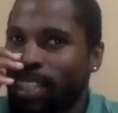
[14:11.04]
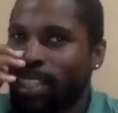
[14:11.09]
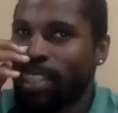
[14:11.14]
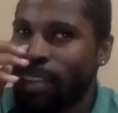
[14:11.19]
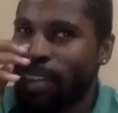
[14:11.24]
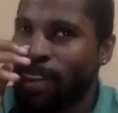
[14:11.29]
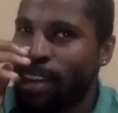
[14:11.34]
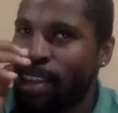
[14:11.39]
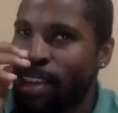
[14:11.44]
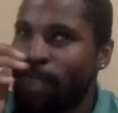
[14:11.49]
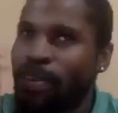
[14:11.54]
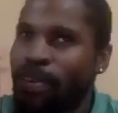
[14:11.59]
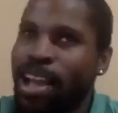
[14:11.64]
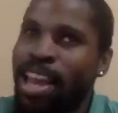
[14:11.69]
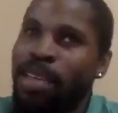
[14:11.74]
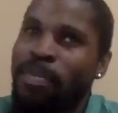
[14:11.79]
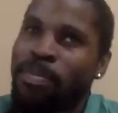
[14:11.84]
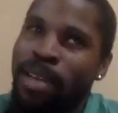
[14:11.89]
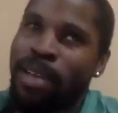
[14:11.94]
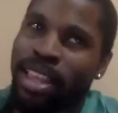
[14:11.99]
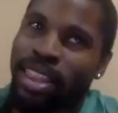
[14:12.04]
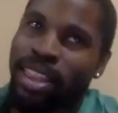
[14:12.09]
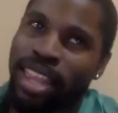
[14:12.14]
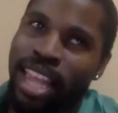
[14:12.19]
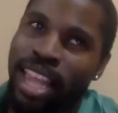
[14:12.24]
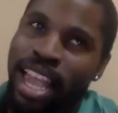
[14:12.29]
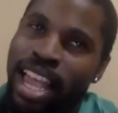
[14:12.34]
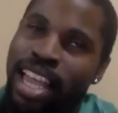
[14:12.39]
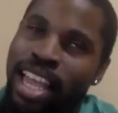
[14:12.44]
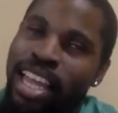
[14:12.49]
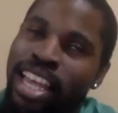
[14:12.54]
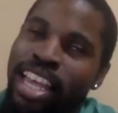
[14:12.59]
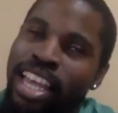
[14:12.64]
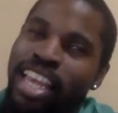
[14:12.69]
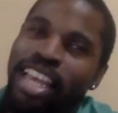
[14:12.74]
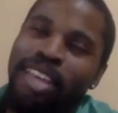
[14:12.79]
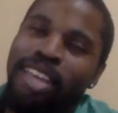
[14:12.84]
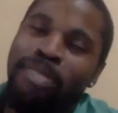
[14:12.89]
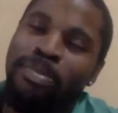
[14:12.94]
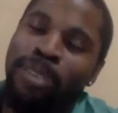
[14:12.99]
you're right about that.
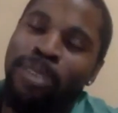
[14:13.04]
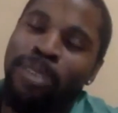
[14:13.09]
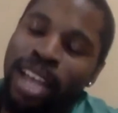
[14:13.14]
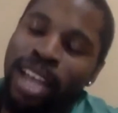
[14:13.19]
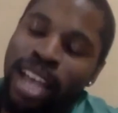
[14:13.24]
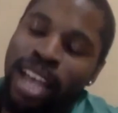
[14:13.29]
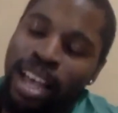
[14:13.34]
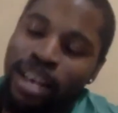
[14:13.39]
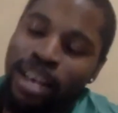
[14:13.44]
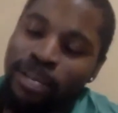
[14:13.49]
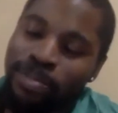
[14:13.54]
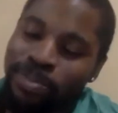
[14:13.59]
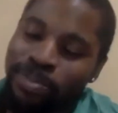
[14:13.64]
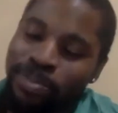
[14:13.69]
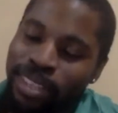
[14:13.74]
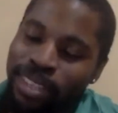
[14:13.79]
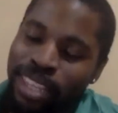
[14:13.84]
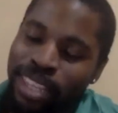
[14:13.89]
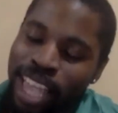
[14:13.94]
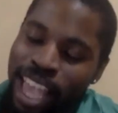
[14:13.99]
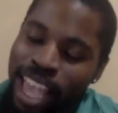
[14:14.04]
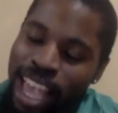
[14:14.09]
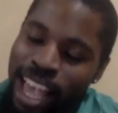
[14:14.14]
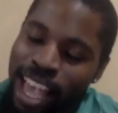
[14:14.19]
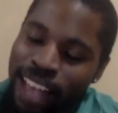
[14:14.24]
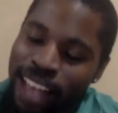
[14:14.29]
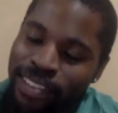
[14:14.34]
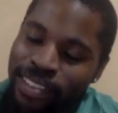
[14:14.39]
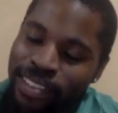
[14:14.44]
But yeah,